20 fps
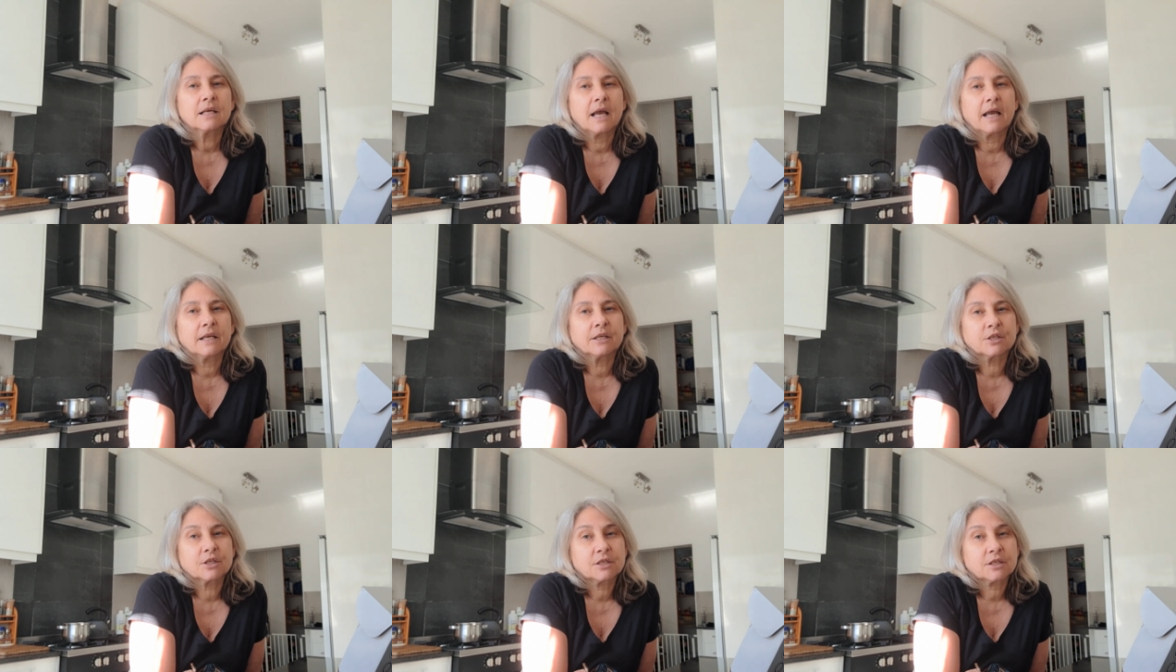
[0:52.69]

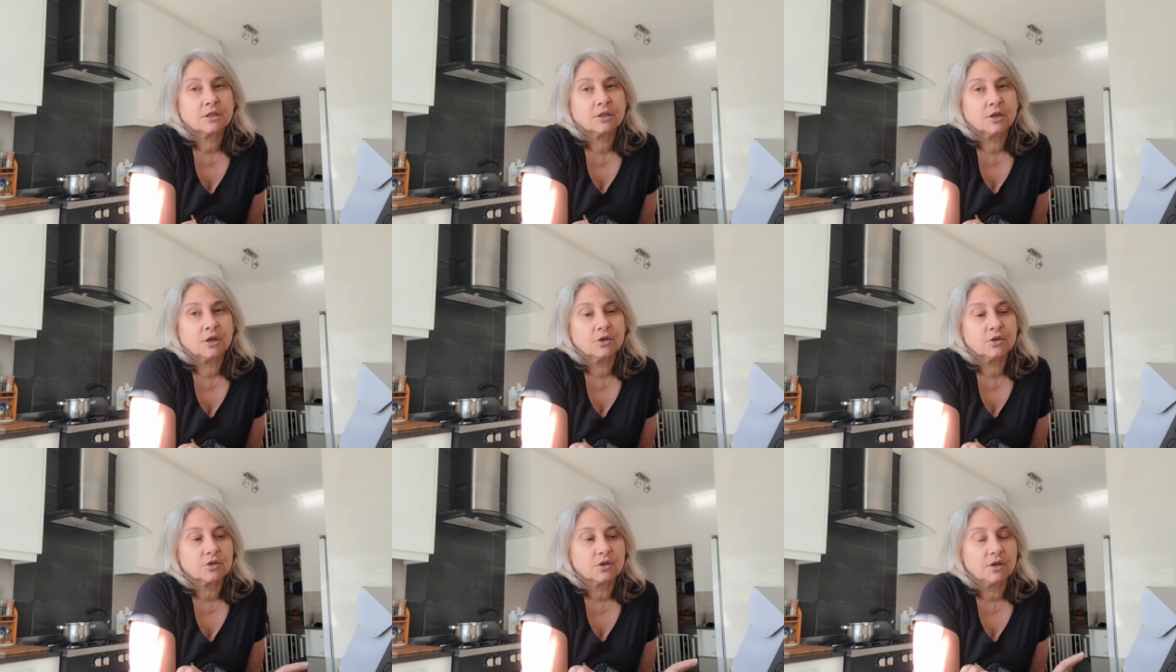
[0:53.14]
And just a
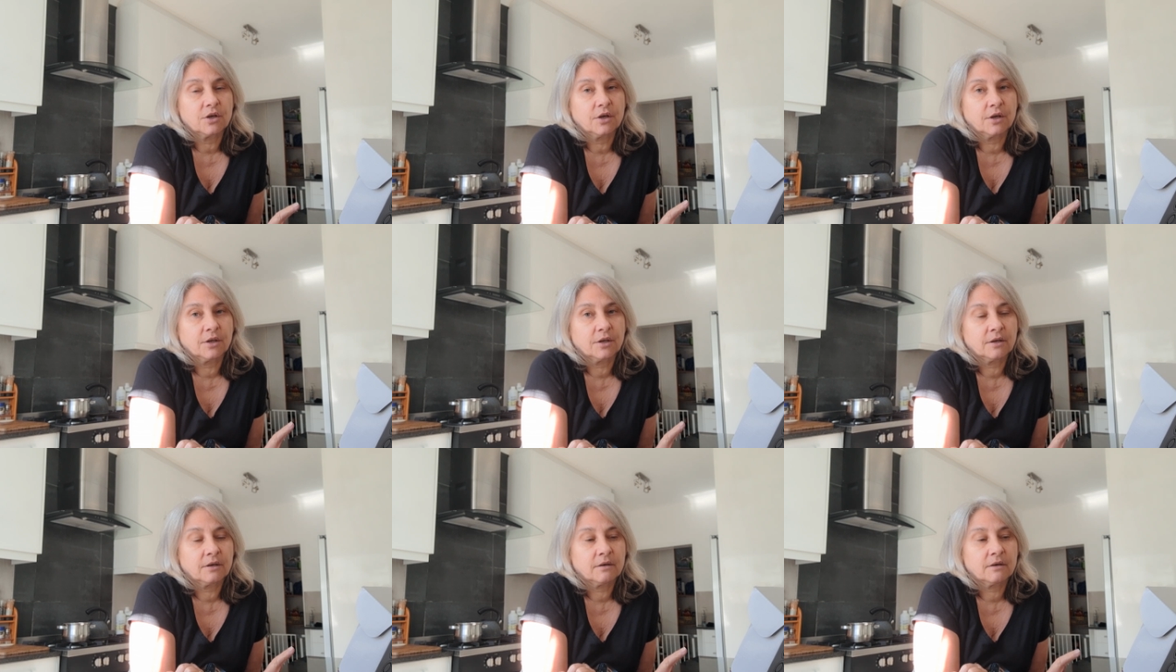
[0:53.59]
note
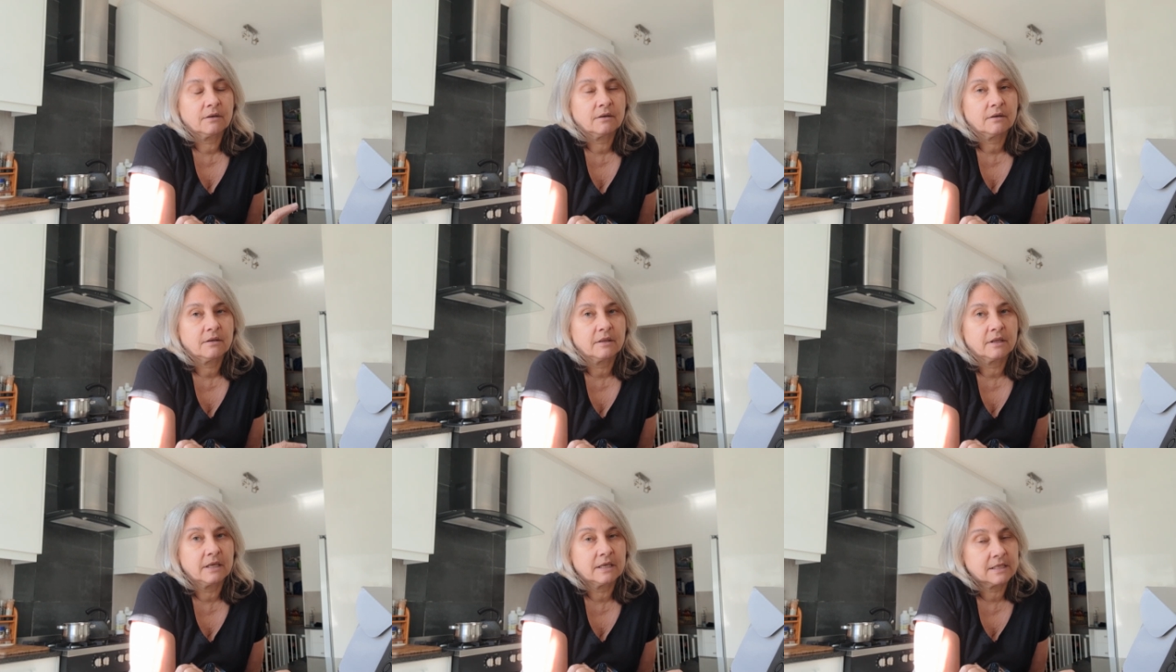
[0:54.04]

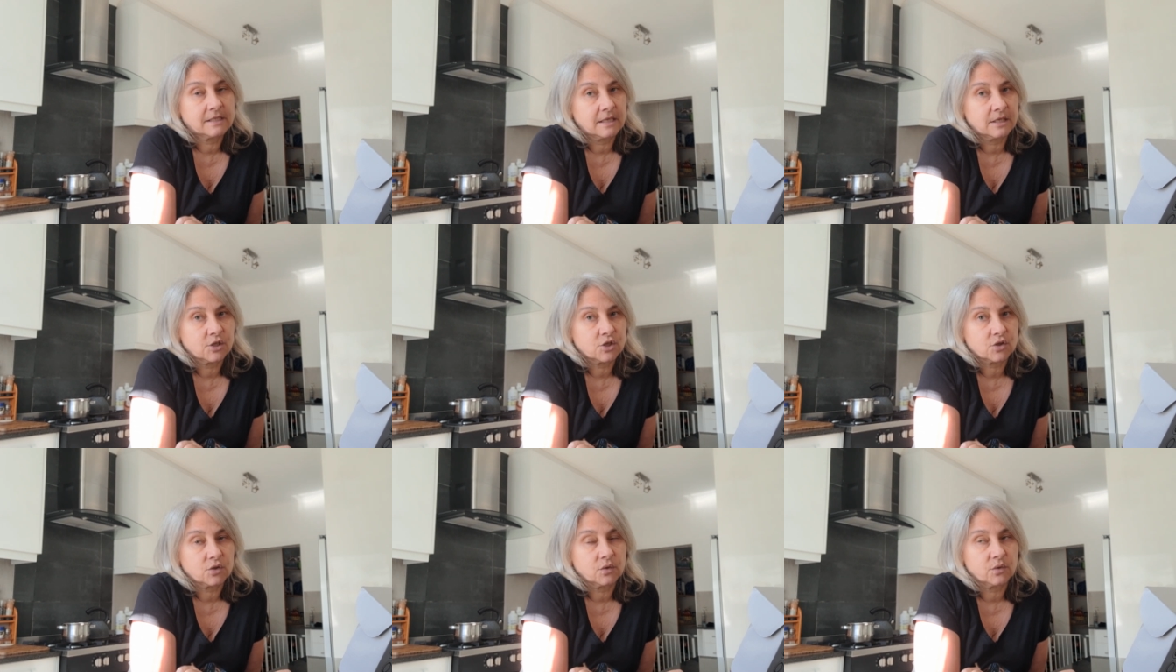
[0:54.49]
on the
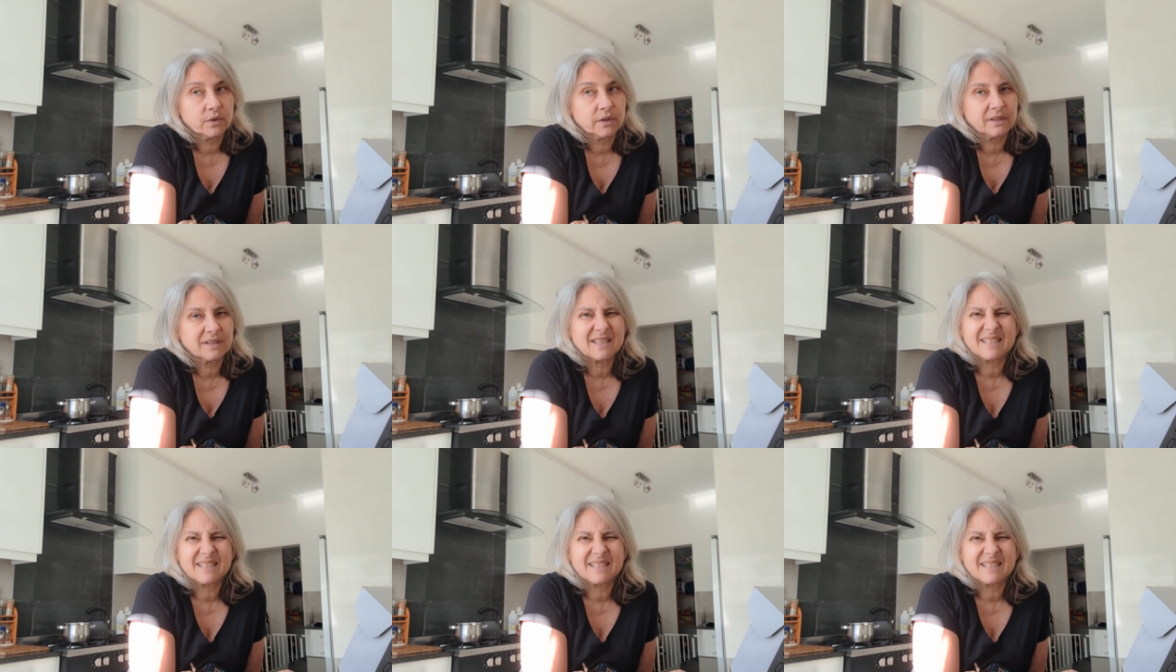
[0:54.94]
essential oils.